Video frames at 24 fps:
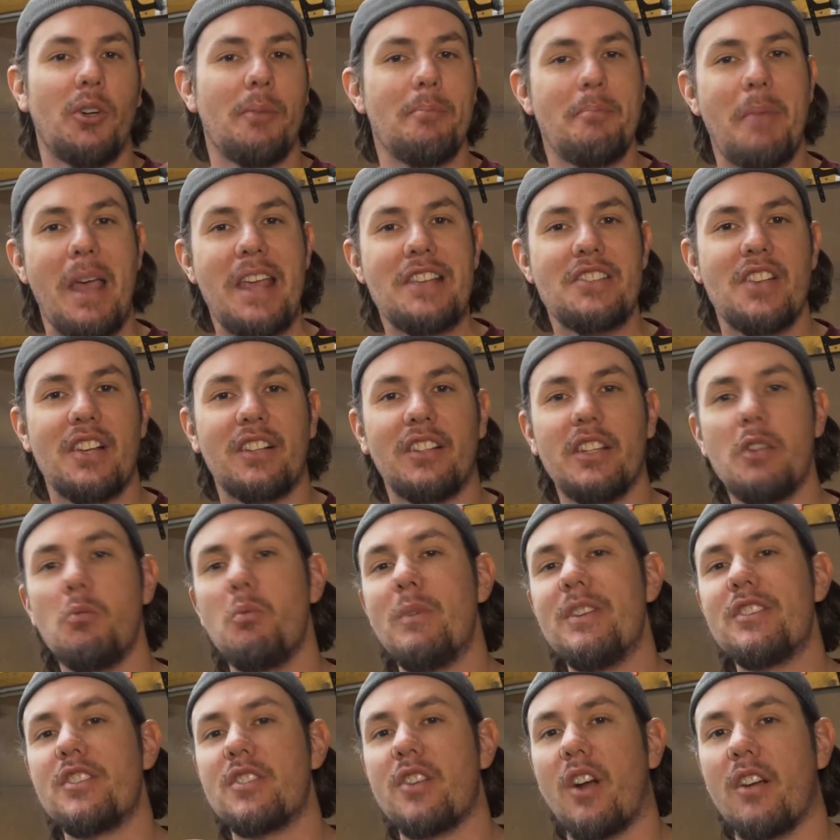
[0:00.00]
And basically
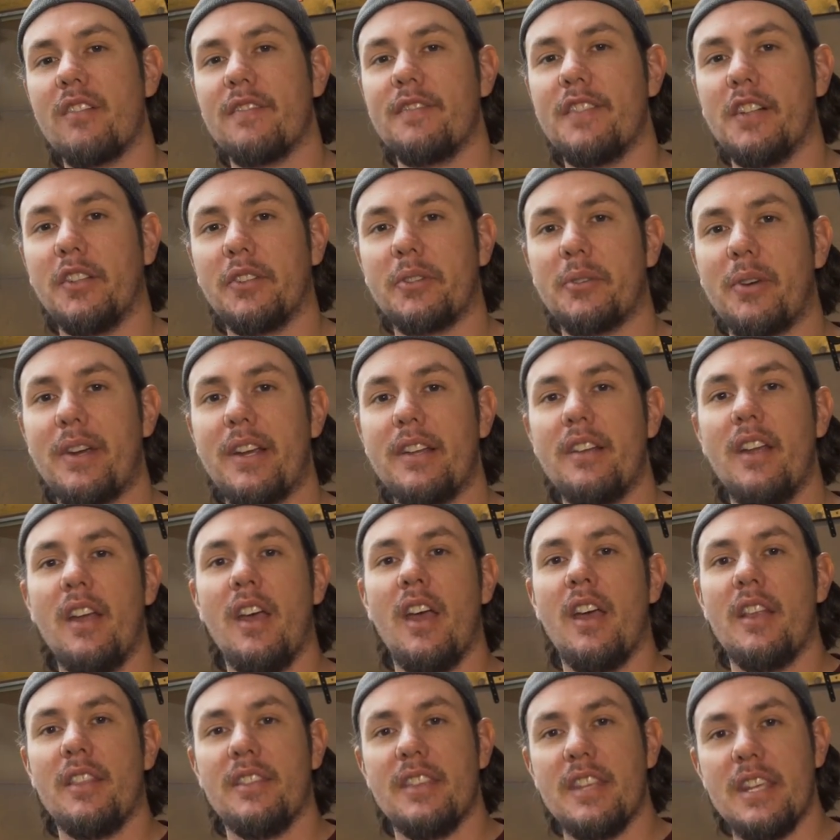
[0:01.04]
we start filtering
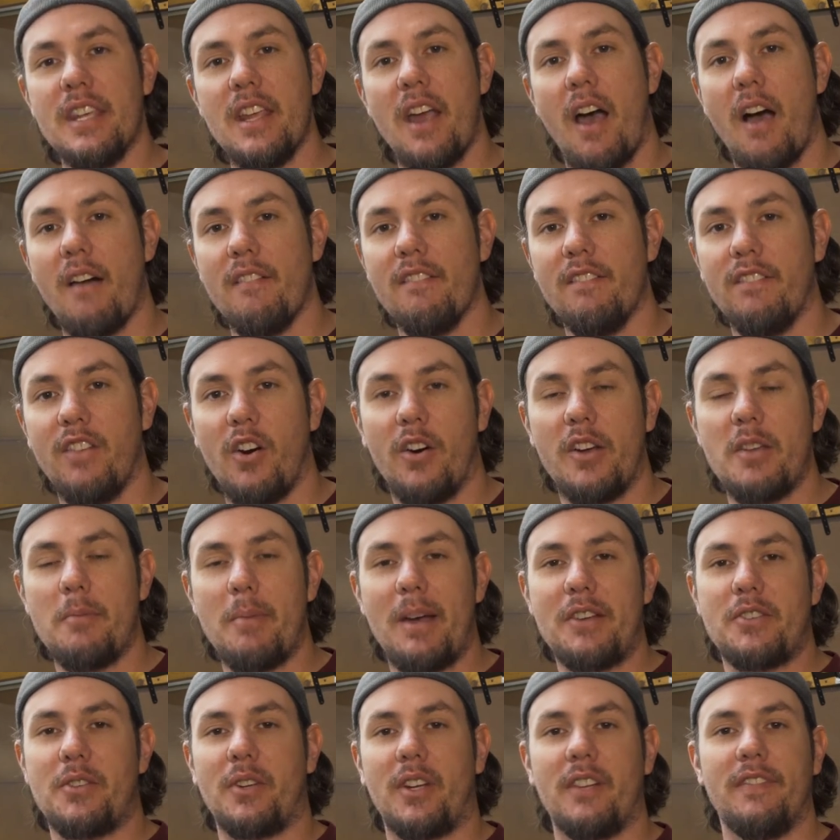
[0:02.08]
the
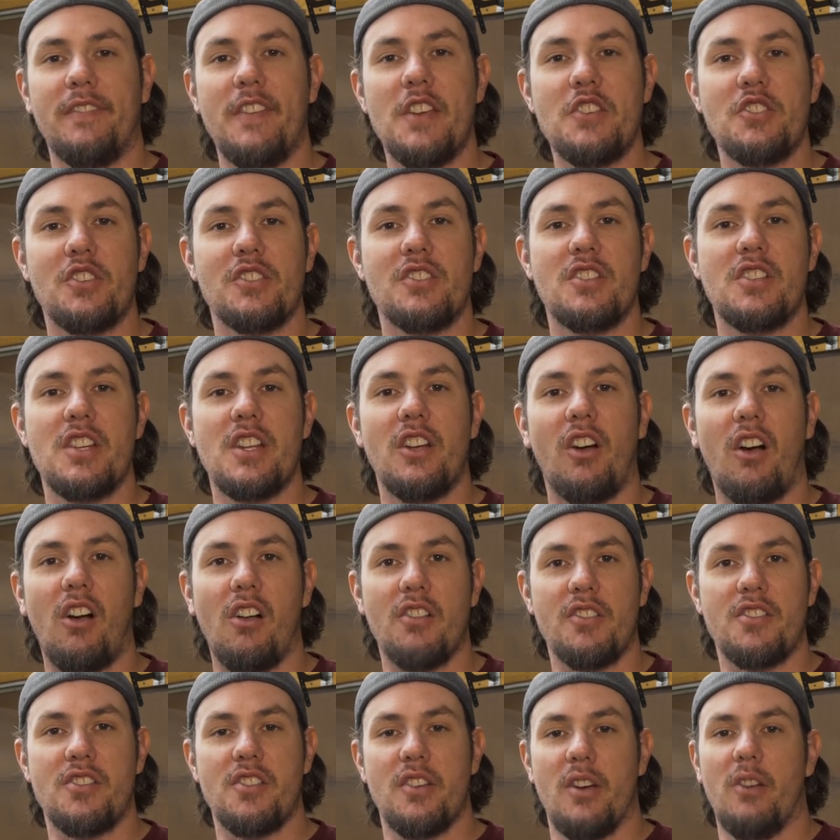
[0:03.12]
volumetric efficiency
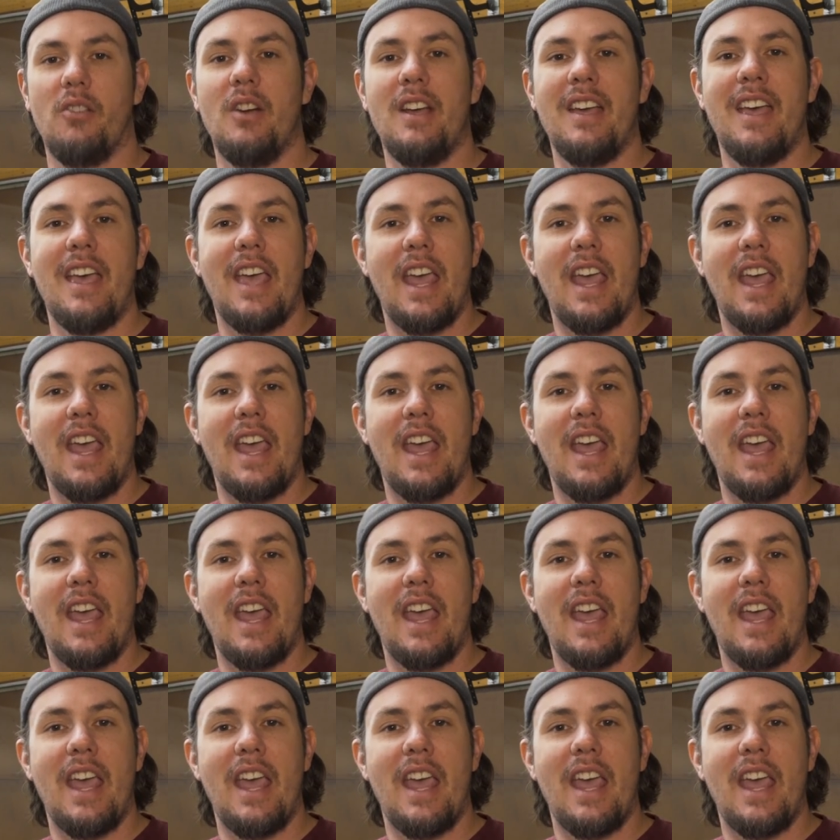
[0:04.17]
also.